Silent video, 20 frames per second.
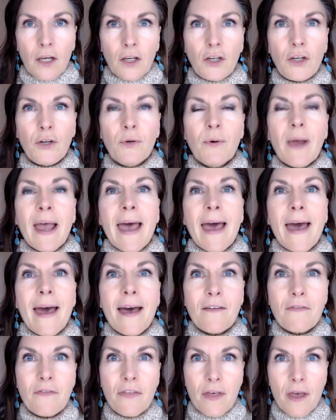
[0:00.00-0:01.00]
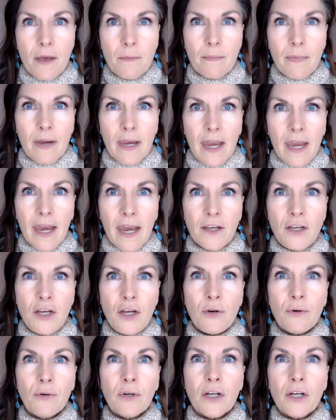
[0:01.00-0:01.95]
You have them, and you